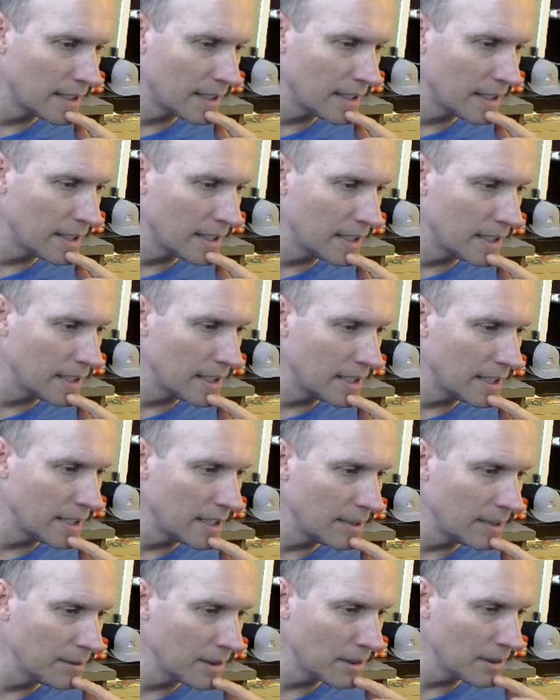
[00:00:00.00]
Let
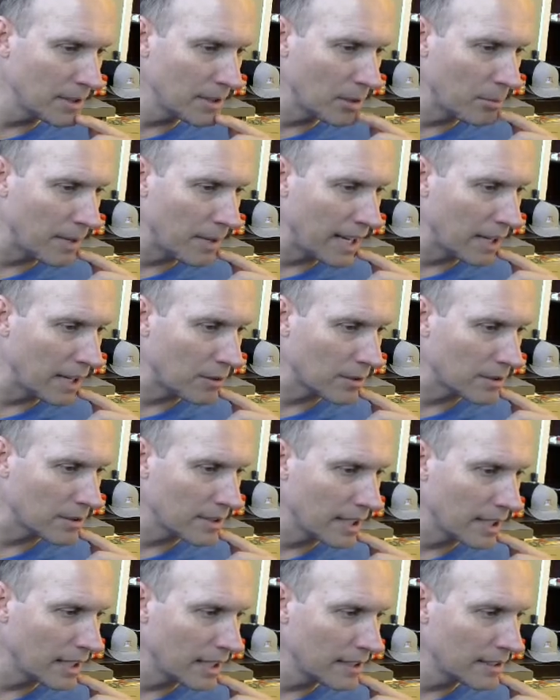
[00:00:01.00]
me go backwards.
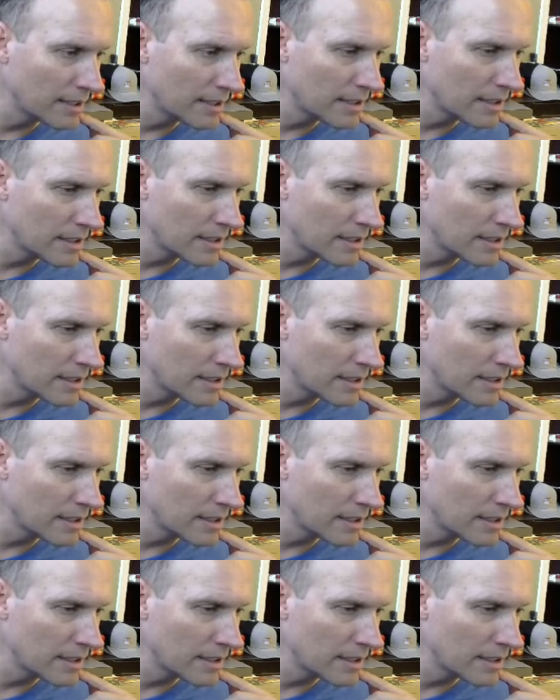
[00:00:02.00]
Just